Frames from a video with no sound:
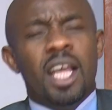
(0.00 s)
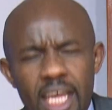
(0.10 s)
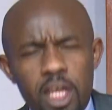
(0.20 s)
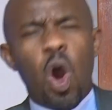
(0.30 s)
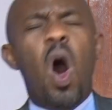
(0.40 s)

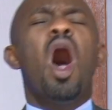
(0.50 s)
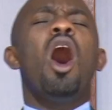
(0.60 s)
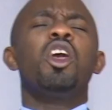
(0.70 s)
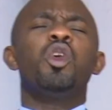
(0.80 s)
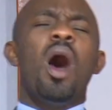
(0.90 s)
In
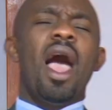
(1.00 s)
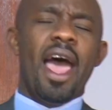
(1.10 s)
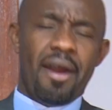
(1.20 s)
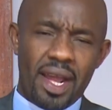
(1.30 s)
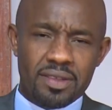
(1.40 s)
all your
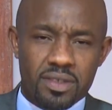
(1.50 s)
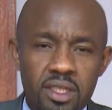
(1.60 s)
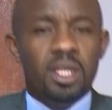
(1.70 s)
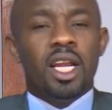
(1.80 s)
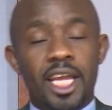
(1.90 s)
errands,
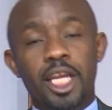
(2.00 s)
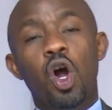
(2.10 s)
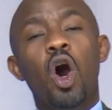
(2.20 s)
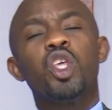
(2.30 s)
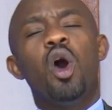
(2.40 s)
in
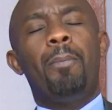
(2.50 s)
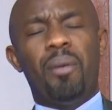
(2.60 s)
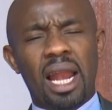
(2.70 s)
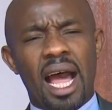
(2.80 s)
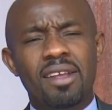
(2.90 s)
all your
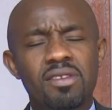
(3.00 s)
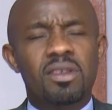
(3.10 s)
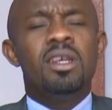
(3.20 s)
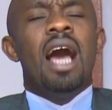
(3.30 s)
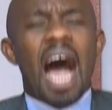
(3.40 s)

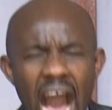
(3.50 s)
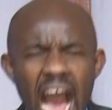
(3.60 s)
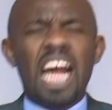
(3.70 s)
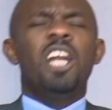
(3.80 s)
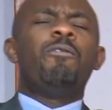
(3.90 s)
plans,
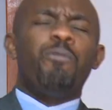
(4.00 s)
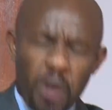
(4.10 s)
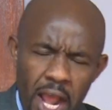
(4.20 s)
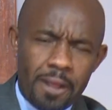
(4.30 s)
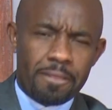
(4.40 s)
add
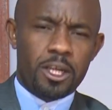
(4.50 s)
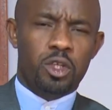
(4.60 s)
faith